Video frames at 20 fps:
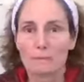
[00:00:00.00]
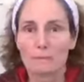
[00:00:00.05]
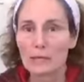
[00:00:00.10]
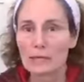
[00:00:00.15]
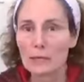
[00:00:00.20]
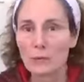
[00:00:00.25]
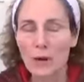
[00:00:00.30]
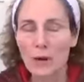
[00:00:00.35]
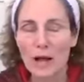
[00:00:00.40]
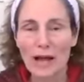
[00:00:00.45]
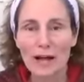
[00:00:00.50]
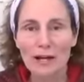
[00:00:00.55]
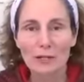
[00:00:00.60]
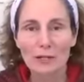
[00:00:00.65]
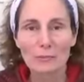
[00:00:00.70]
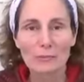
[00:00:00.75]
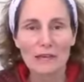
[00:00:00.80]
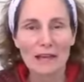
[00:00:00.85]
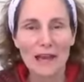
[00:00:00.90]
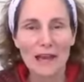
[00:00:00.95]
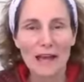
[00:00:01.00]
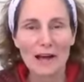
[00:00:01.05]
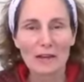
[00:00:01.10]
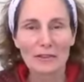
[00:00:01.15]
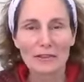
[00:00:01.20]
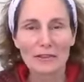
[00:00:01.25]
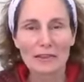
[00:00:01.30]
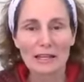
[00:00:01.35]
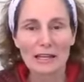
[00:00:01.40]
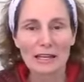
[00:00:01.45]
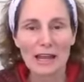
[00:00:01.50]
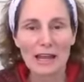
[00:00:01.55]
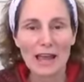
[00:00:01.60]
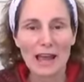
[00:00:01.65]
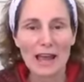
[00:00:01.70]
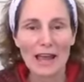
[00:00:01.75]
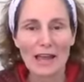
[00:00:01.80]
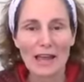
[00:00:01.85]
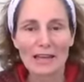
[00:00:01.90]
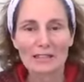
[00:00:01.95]
Be well, be healthy,
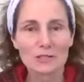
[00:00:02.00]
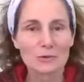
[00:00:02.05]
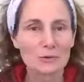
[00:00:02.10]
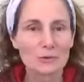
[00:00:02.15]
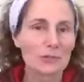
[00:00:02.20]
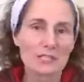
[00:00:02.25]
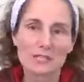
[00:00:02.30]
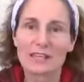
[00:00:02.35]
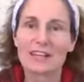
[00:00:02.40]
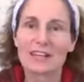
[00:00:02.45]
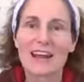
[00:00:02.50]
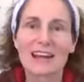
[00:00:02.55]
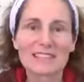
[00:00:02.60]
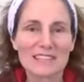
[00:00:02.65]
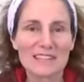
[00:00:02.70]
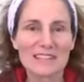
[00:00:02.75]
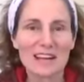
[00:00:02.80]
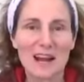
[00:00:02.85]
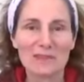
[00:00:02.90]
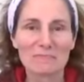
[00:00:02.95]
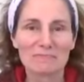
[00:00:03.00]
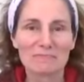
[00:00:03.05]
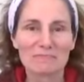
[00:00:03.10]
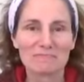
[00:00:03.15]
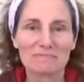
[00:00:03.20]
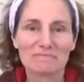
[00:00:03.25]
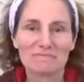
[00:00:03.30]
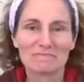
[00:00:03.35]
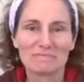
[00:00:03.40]
and we'll see you next time.